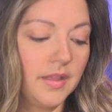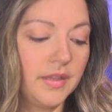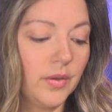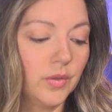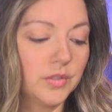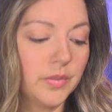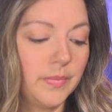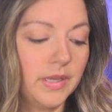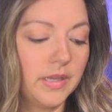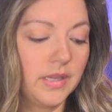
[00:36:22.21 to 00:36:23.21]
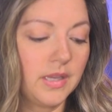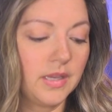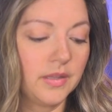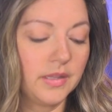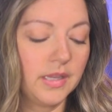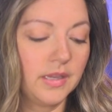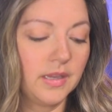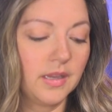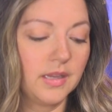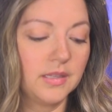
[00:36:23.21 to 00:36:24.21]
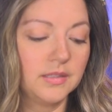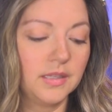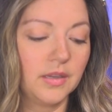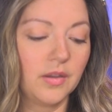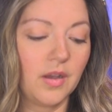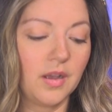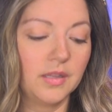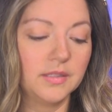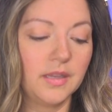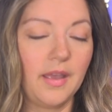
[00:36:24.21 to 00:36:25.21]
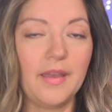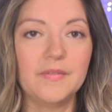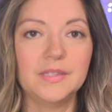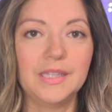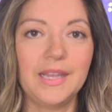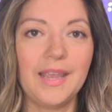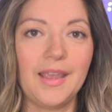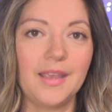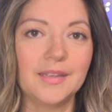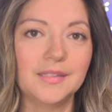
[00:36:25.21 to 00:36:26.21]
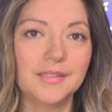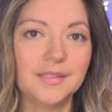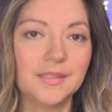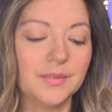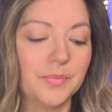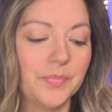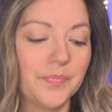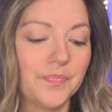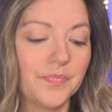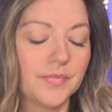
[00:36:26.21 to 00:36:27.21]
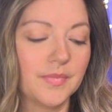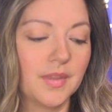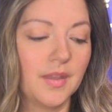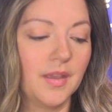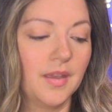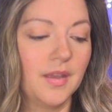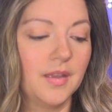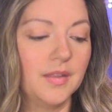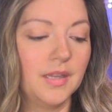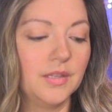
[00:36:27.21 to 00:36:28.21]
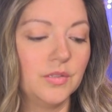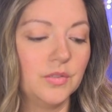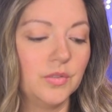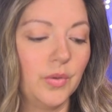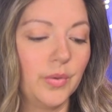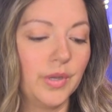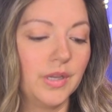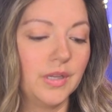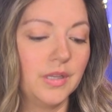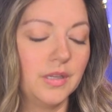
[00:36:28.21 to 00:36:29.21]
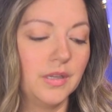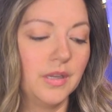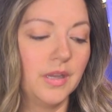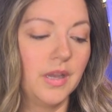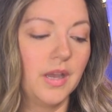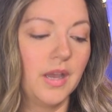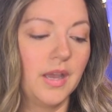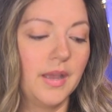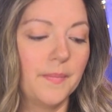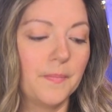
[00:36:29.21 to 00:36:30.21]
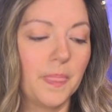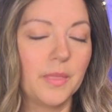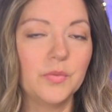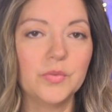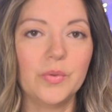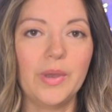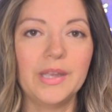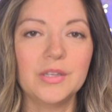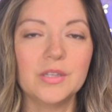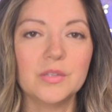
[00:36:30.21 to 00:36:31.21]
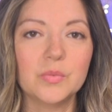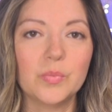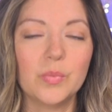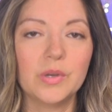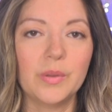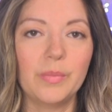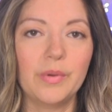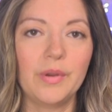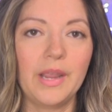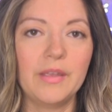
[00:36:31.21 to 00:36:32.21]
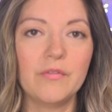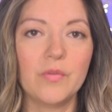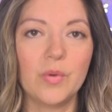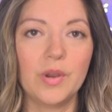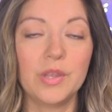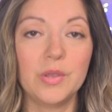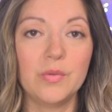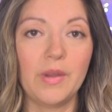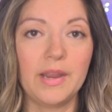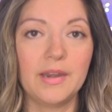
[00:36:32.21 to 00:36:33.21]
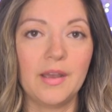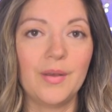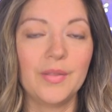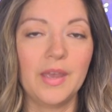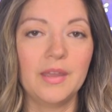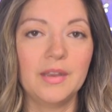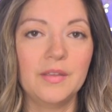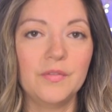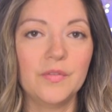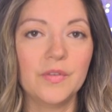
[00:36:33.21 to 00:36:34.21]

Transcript: The ultimate healing is in God's heavenly hands. That is so good. So I just want to pray for you right now that if